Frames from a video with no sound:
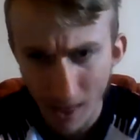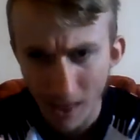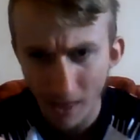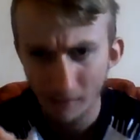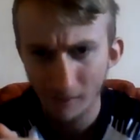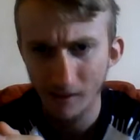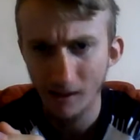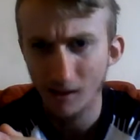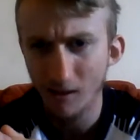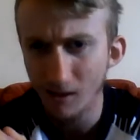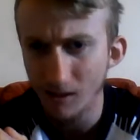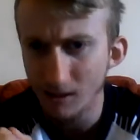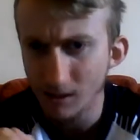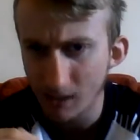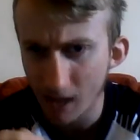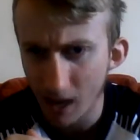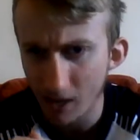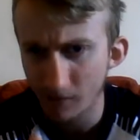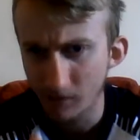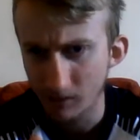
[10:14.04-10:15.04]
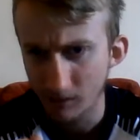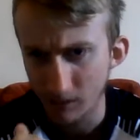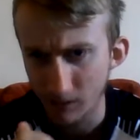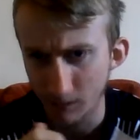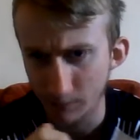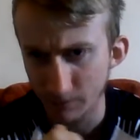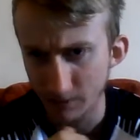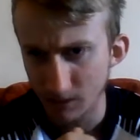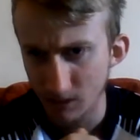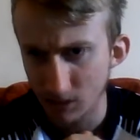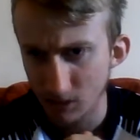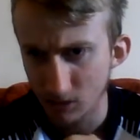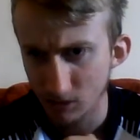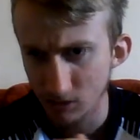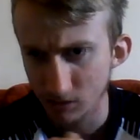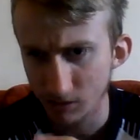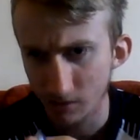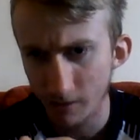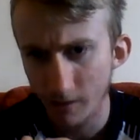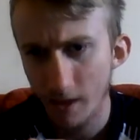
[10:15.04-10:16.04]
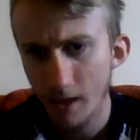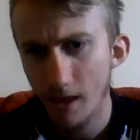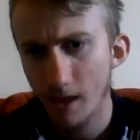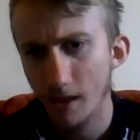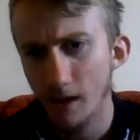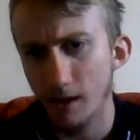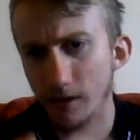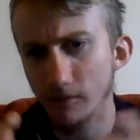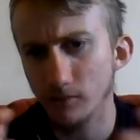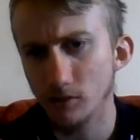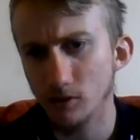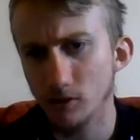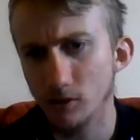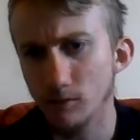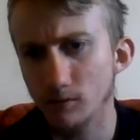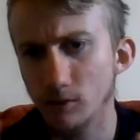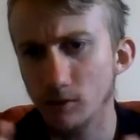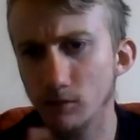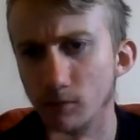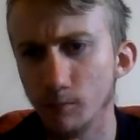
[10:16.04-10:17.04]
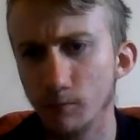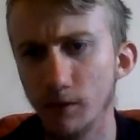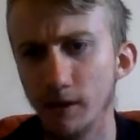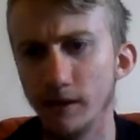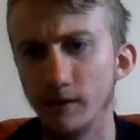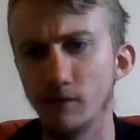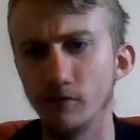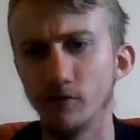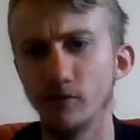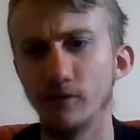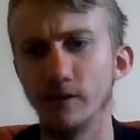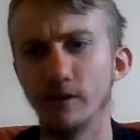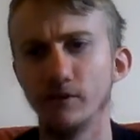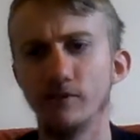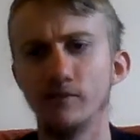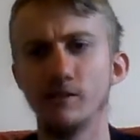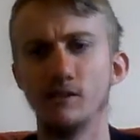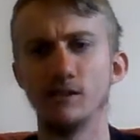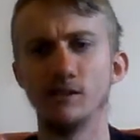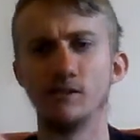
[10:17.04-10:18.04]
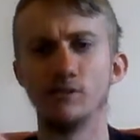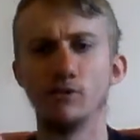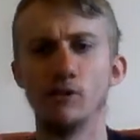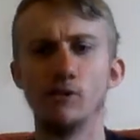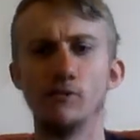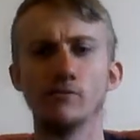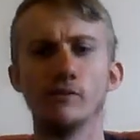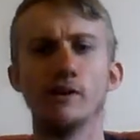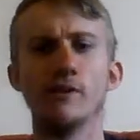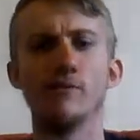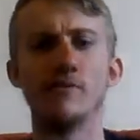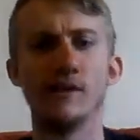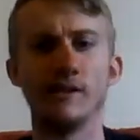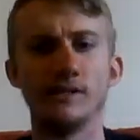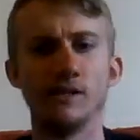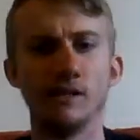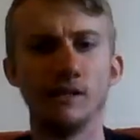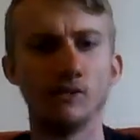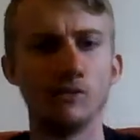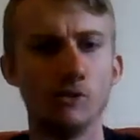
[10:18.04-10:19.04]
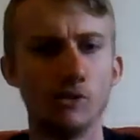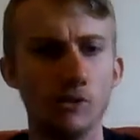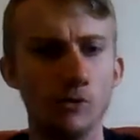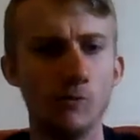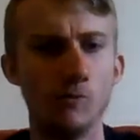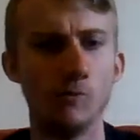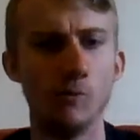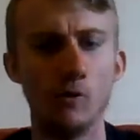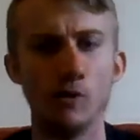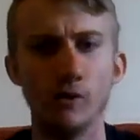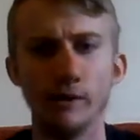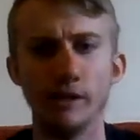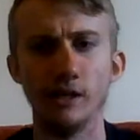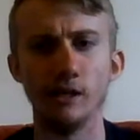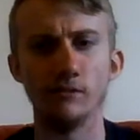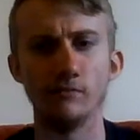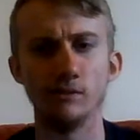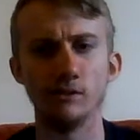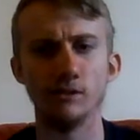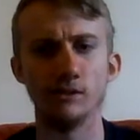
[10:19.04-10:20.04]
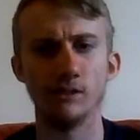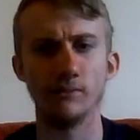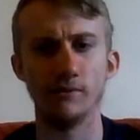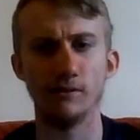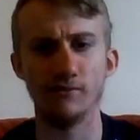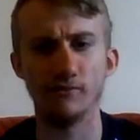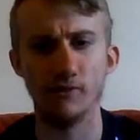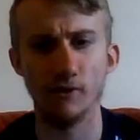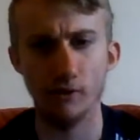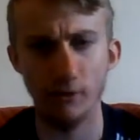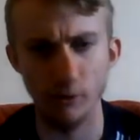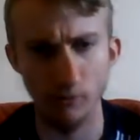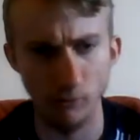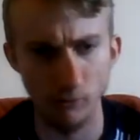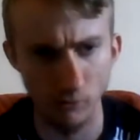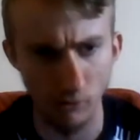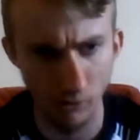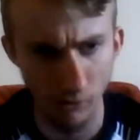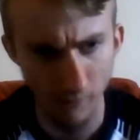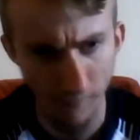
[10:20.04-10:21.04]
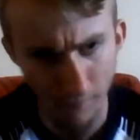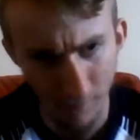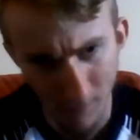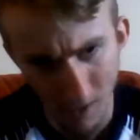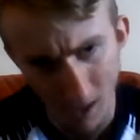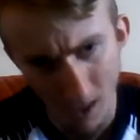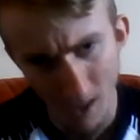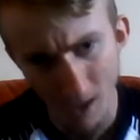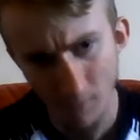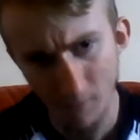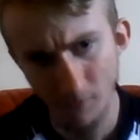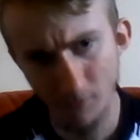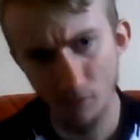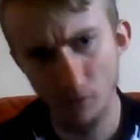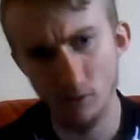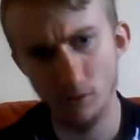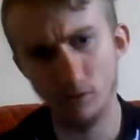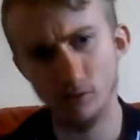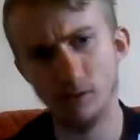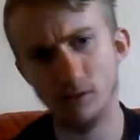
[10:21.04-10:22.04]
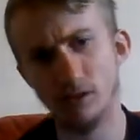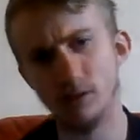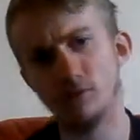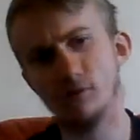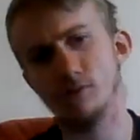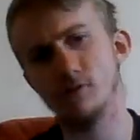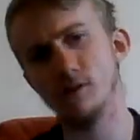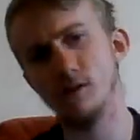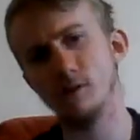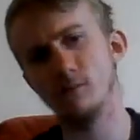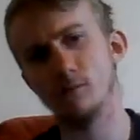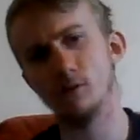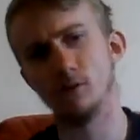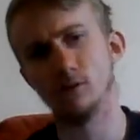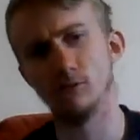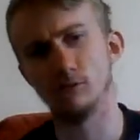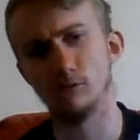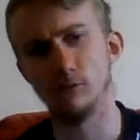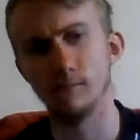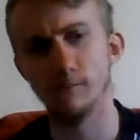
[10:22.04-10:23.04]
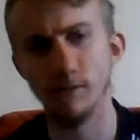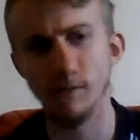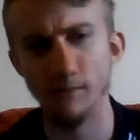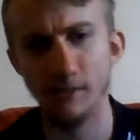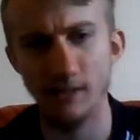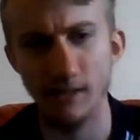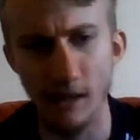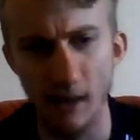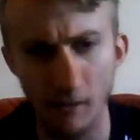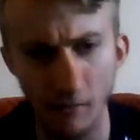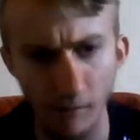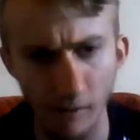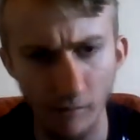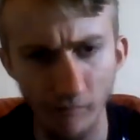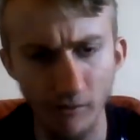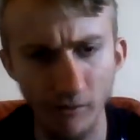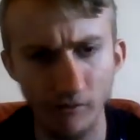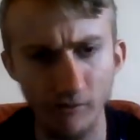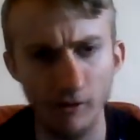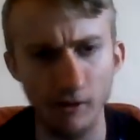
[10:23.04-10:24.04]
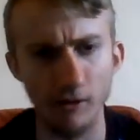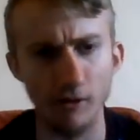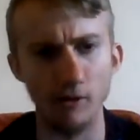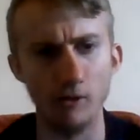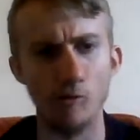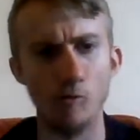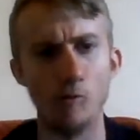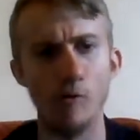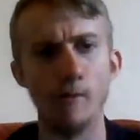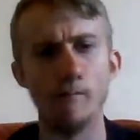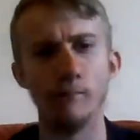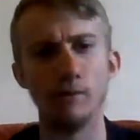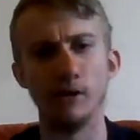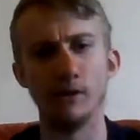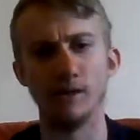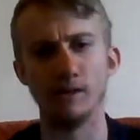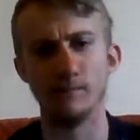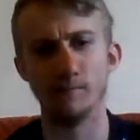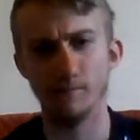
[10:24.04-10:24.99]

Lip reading: their highest ever league position, and in the subsequent playoffs they defeated Dover Athletic 2-1 in the semi-finals, before losing 3-1 to Grimsby Town in the final at Wembley.